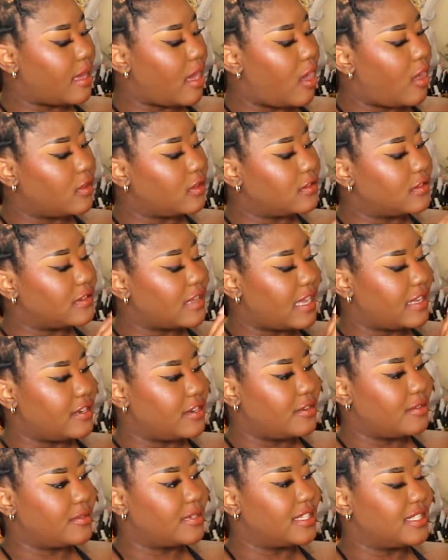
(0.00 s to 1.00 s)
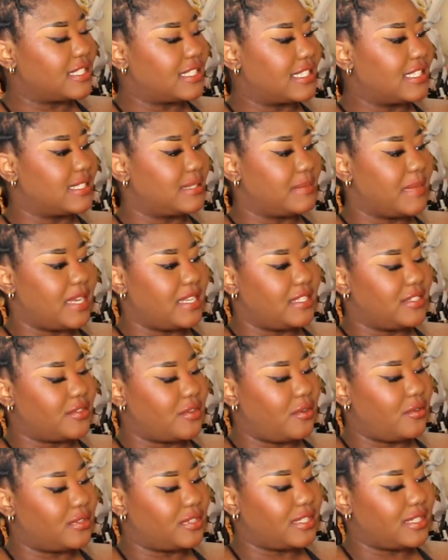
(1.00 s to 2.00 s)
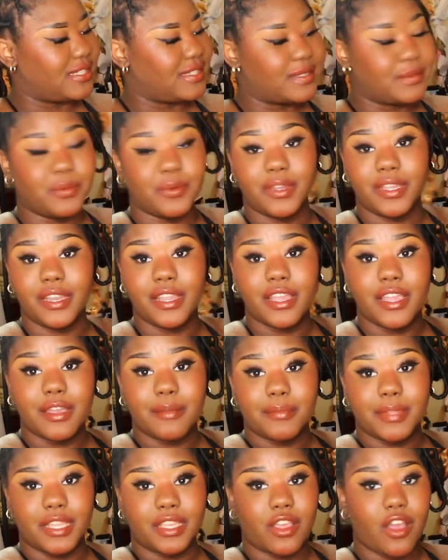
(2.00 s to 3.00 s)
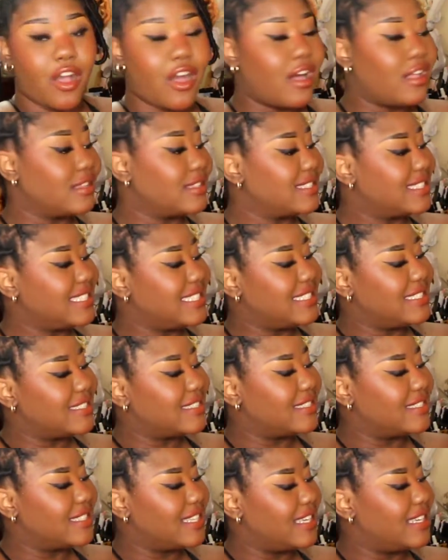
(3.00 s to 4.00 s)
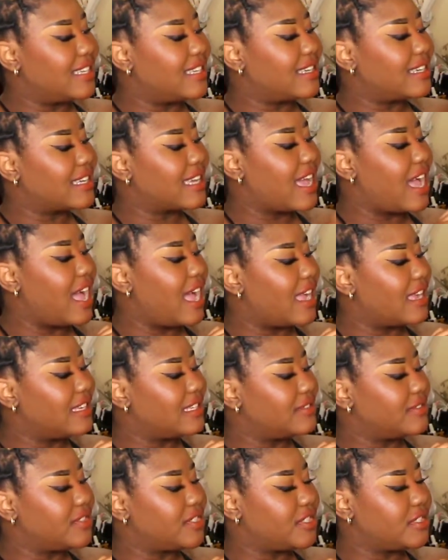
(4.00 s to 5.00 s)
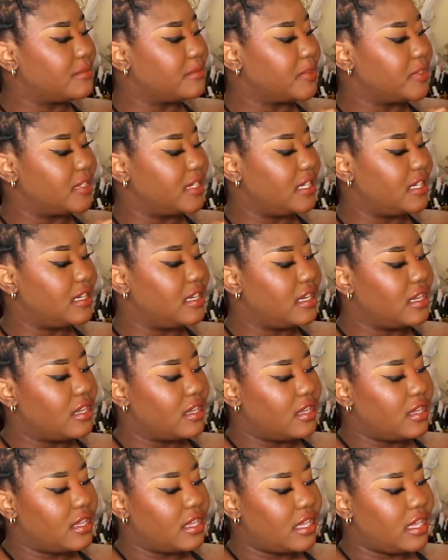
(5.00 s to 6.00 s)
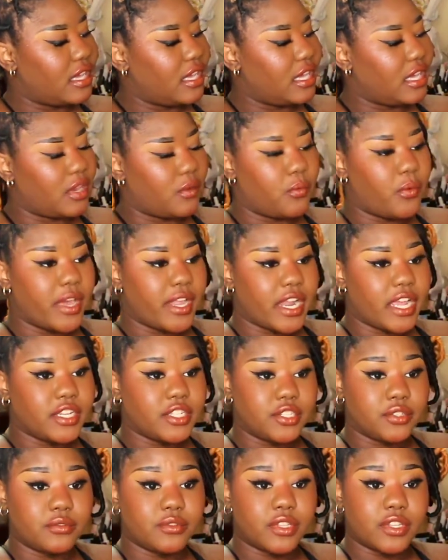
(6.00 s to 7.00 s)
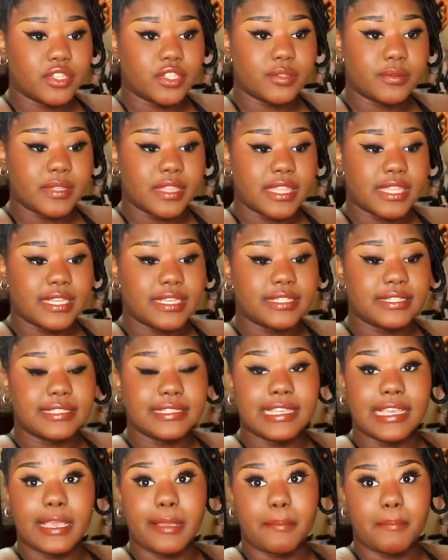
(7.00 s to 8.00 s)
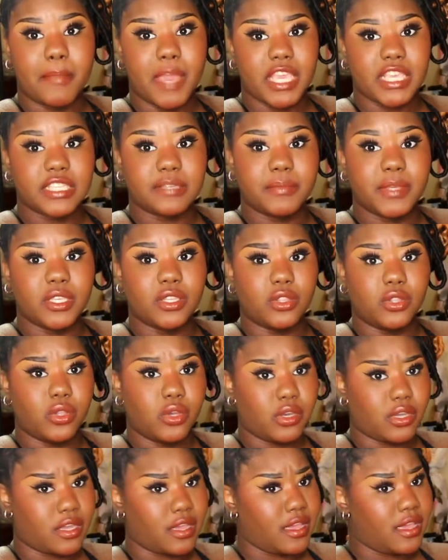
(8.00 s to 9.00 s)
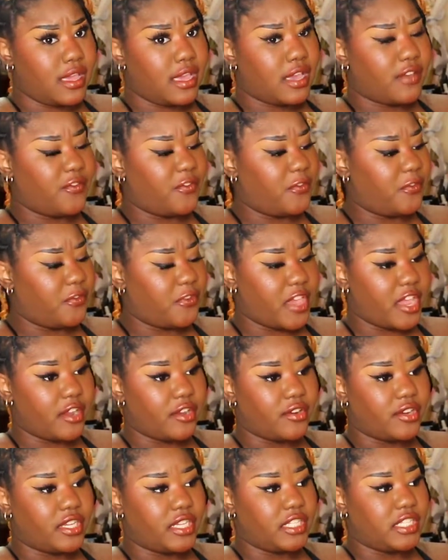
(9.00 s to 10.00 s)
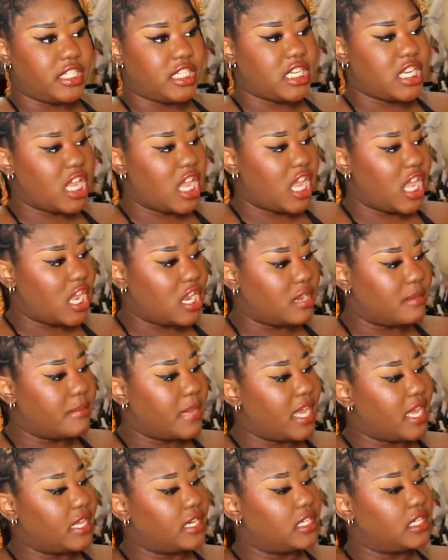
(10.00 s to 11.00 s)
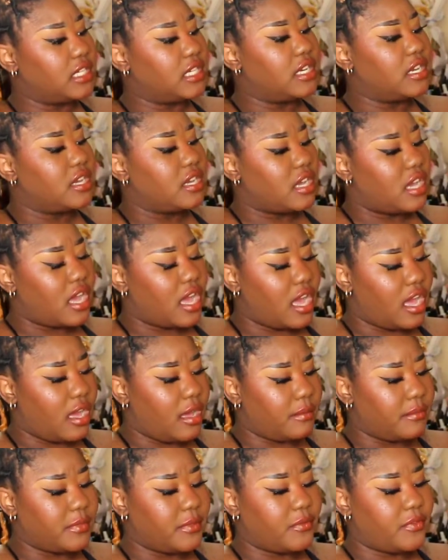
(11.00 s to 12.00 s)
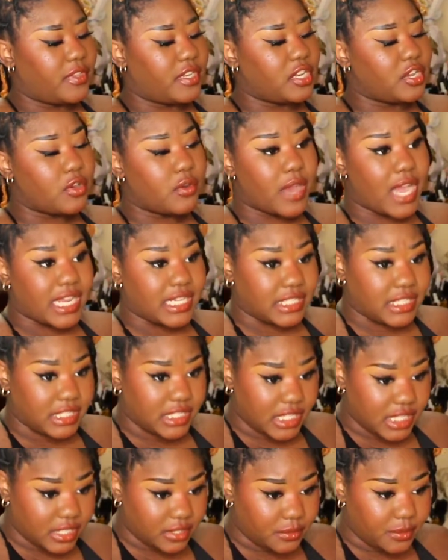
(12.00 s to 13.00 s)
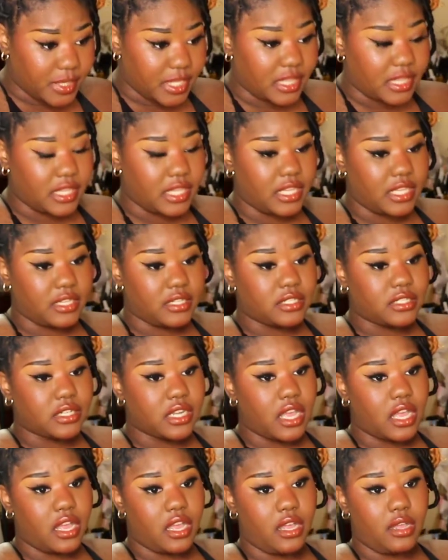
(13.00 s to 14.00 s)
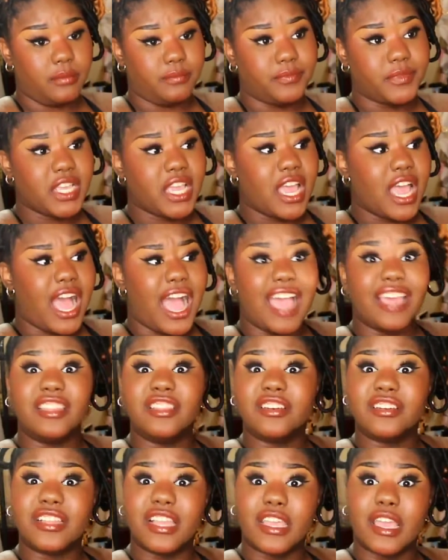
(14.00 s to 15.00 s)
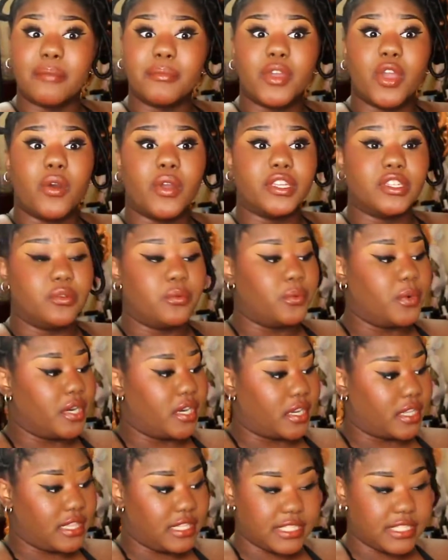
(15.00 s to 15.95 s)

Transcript: I know it's because mine is old at this point, but like all of these are like kind of shimmery. When I do looks with this, it makes me look very Tin Man-y. The video I did with it, I look like I'm going to work.